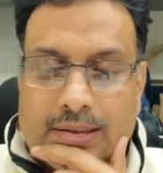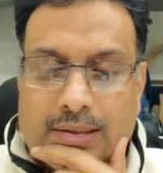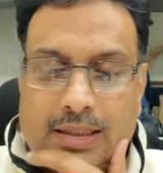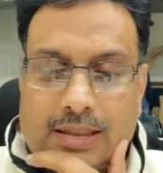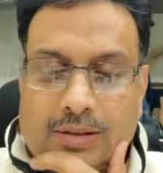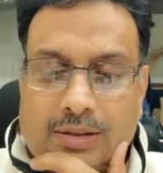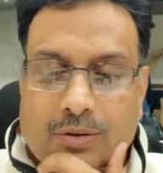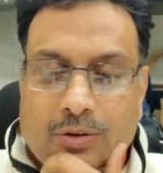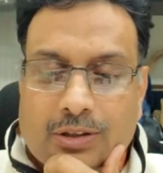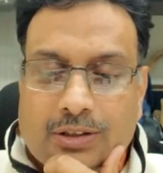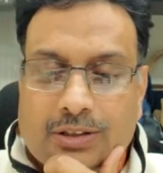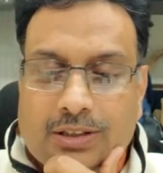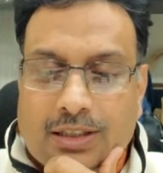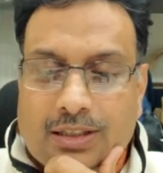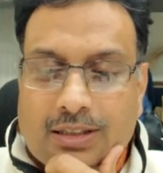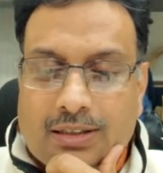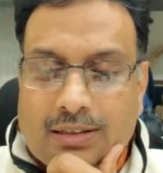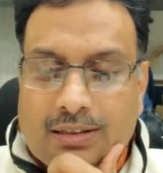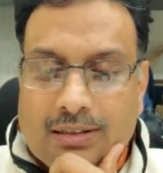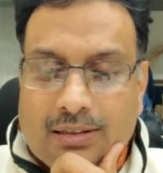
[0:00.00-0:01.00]
There's a
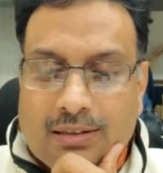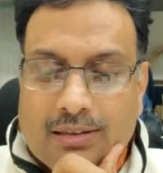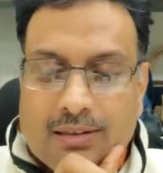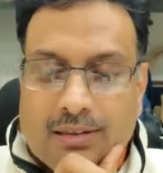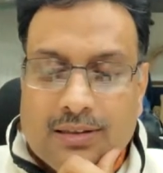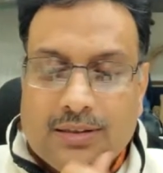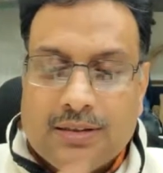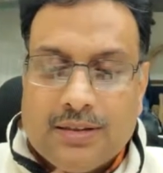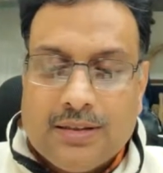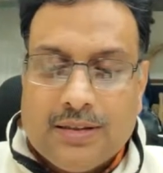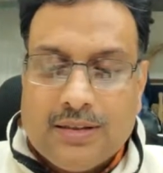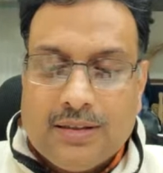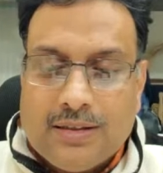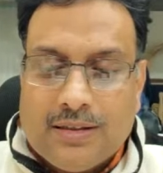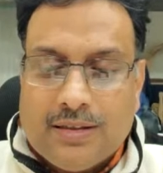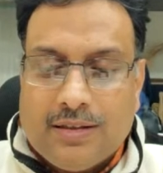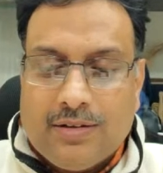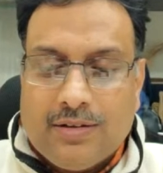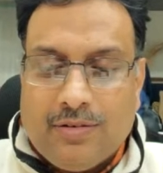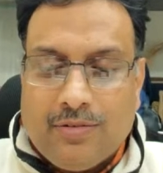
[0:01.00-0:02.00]
question,
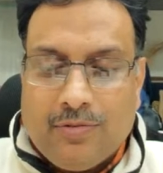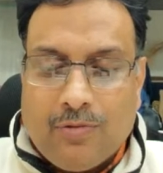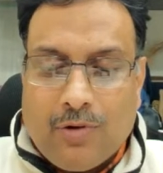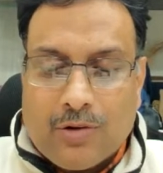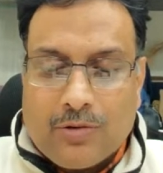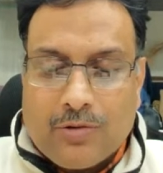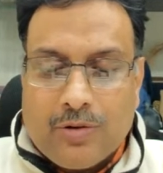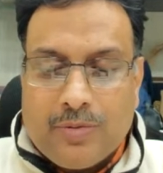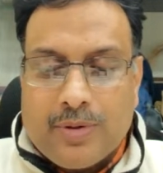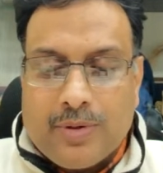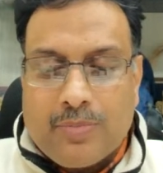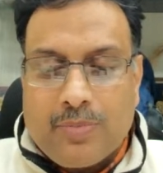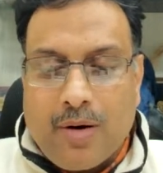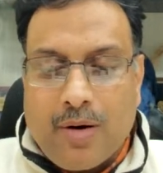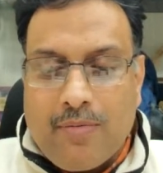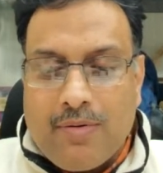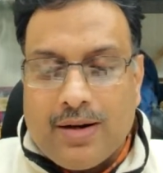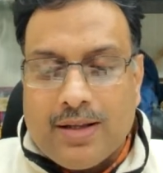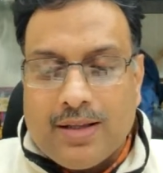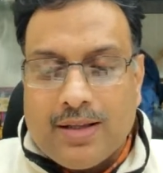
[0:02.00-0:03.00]
what could be the
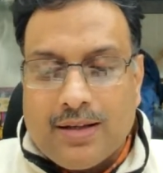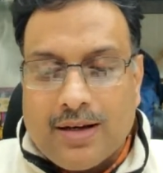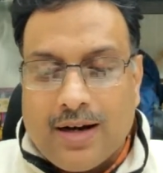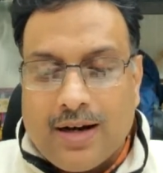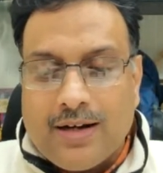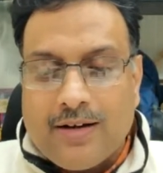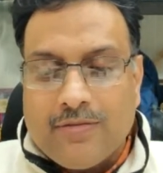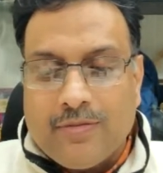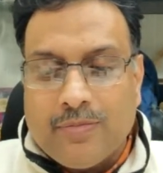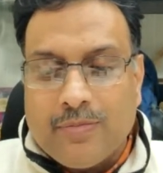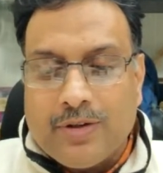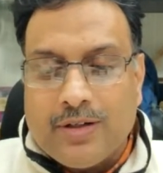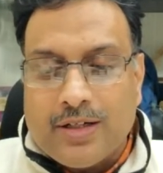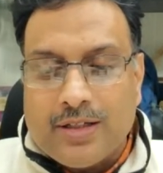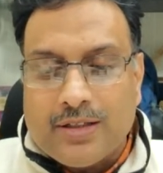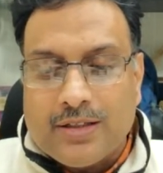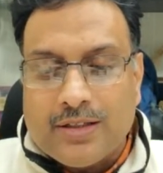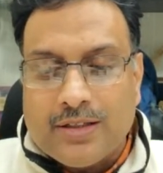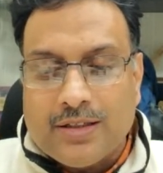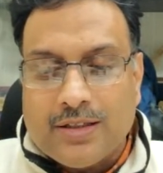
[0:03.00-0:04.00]
probability the rate of
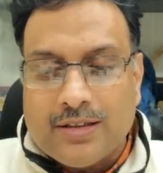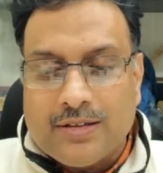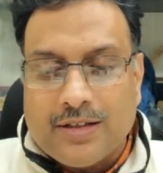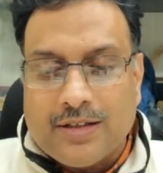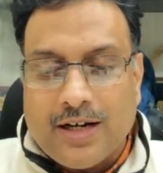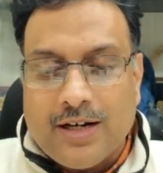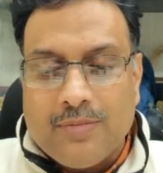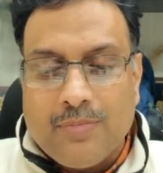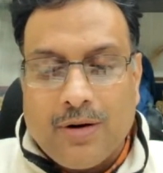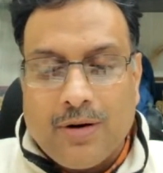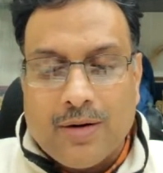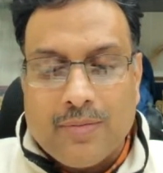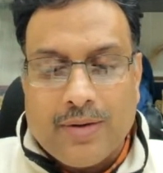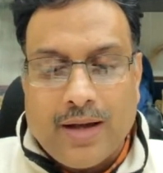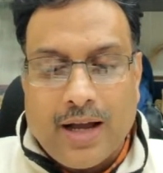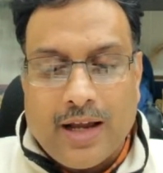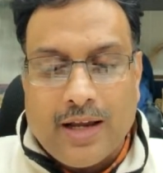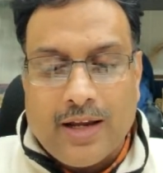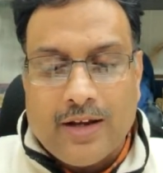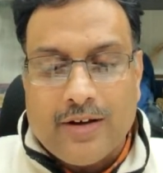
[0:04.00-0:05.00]
mutation in a child born
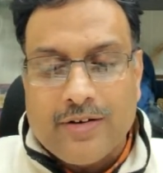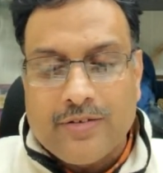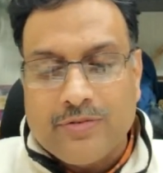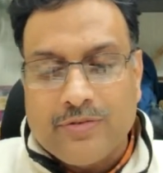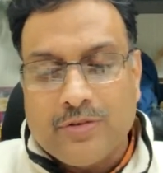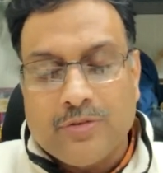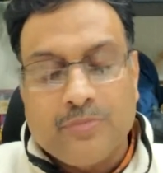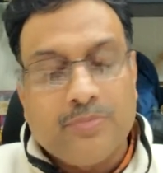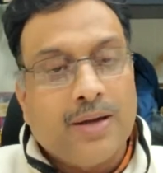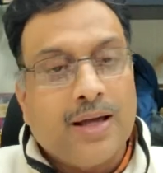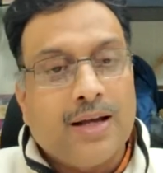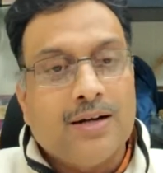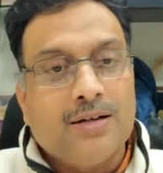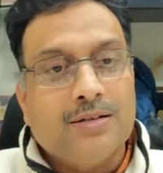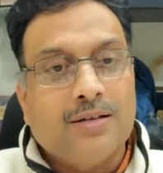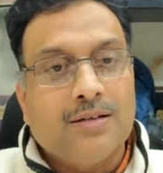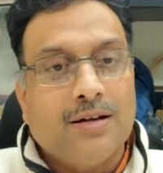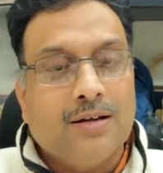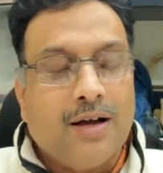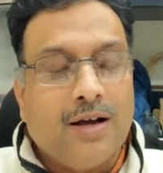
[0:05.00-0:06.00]
by IVF through
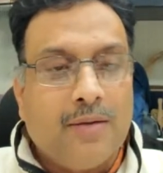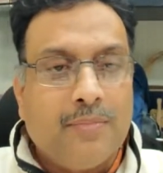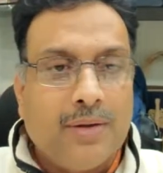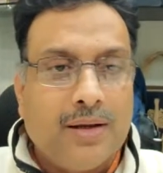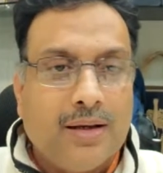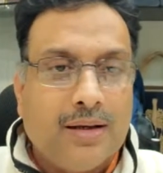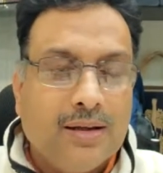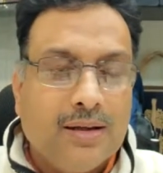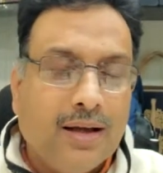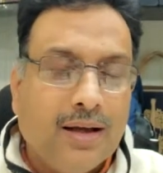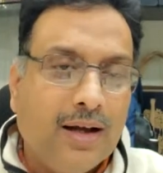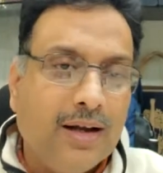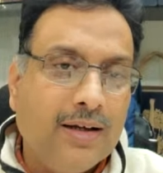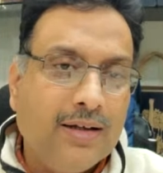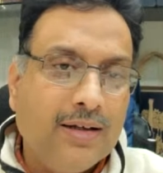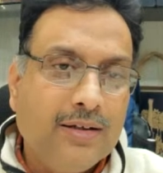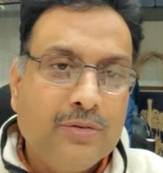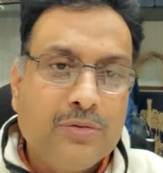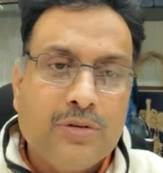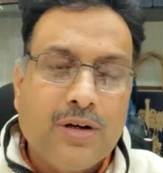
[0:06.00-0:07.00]
parents are normal?
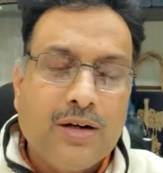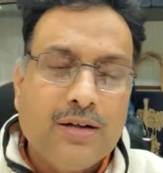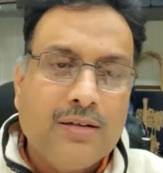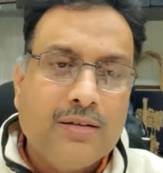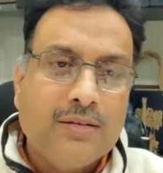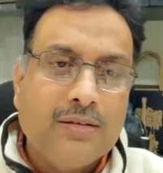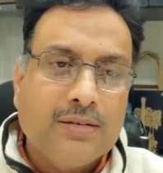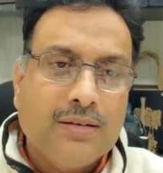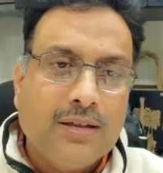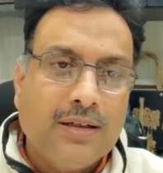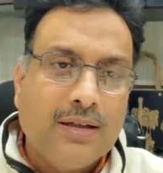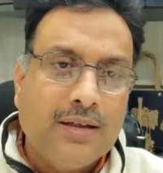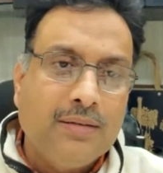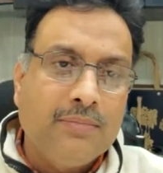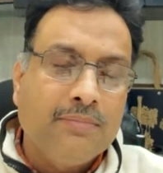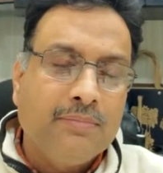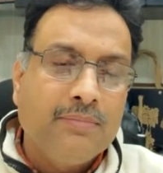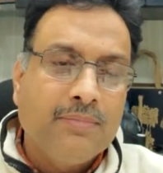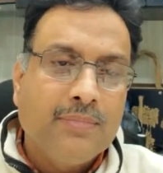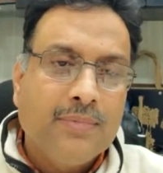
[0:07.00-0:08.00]
I do not,
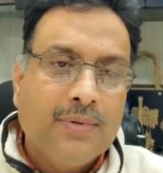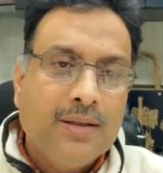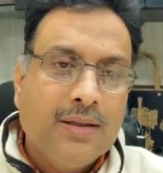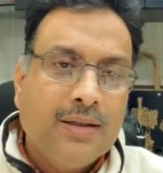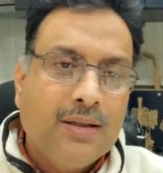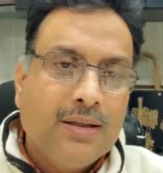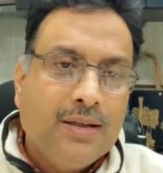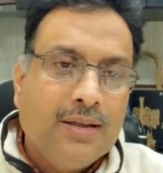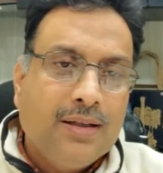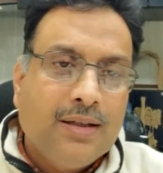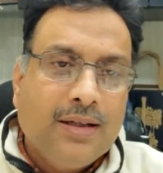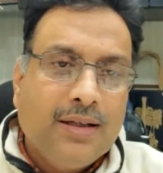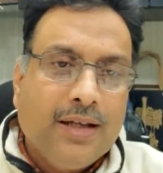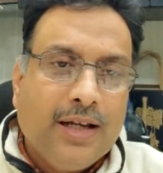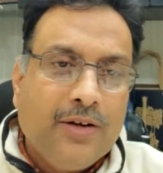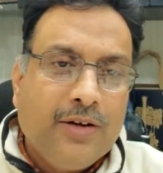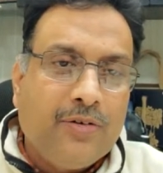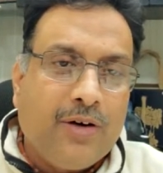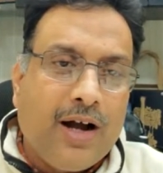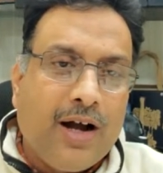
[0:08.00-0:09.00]

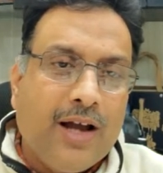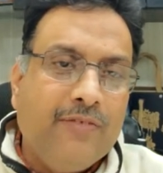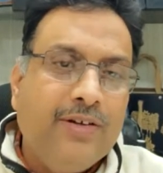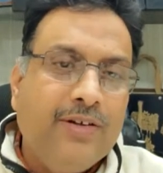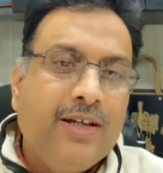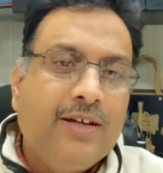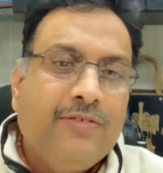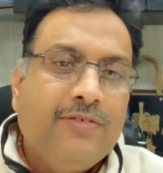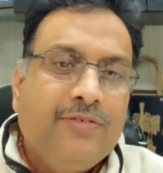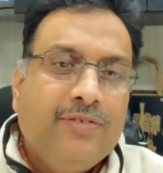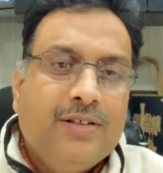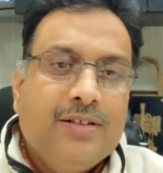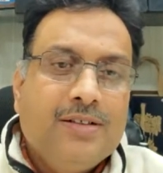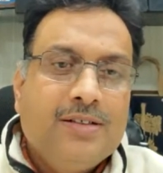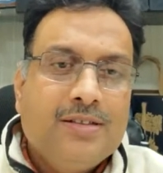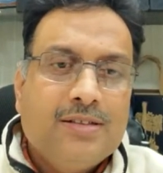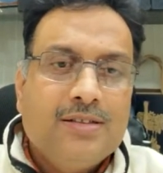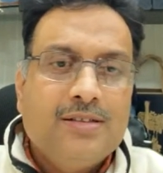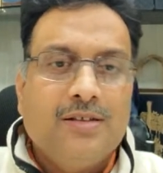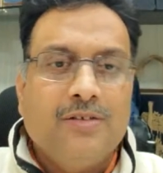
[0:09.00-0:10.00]
IVF
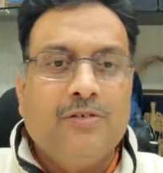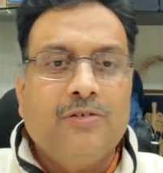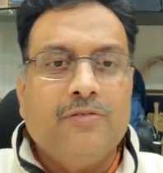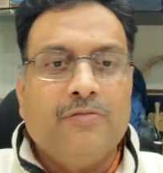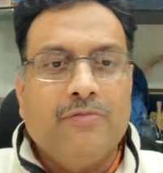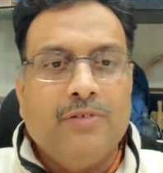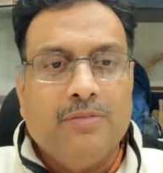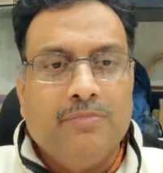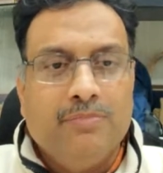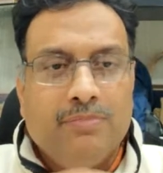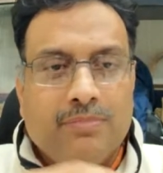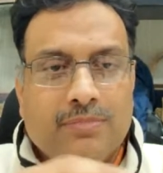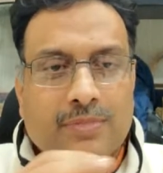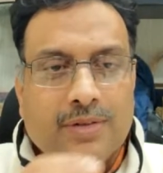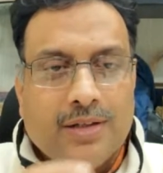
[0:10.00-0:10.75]
is, in